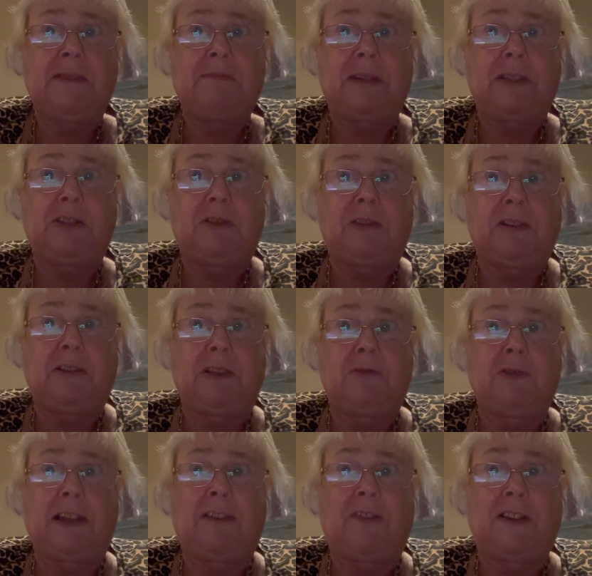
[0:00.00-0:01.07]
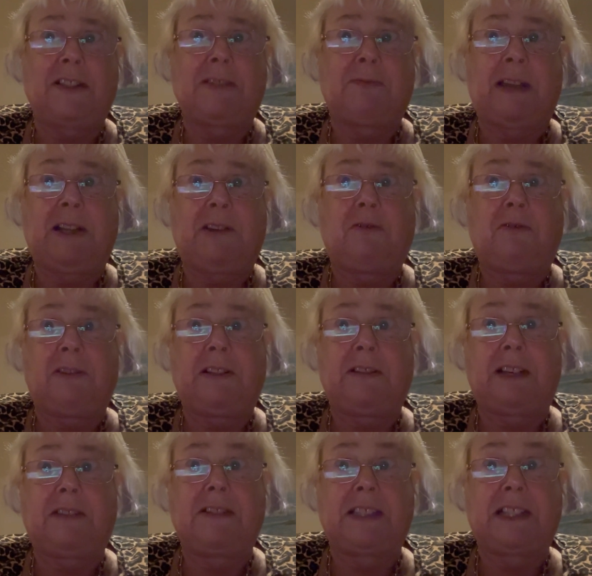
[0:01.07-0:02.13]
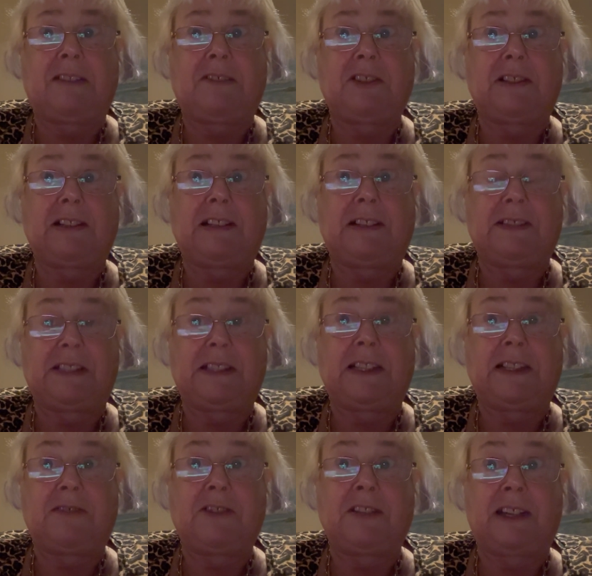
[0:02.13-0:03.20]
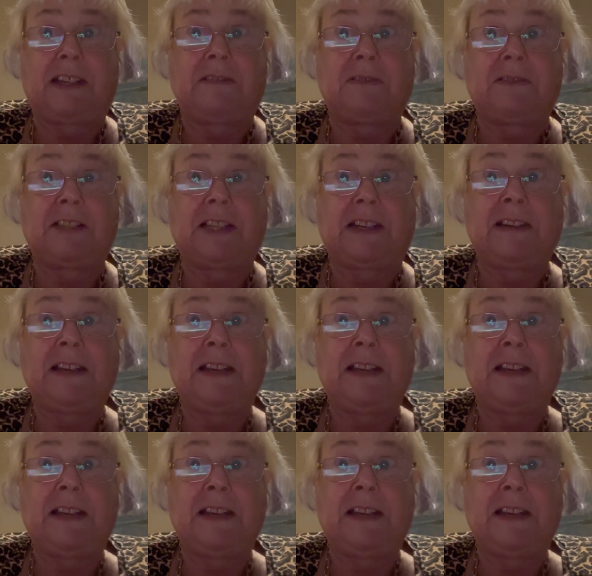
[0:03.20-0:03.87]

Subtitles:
but you can use, if it's sweet corn, you can certainly see it. And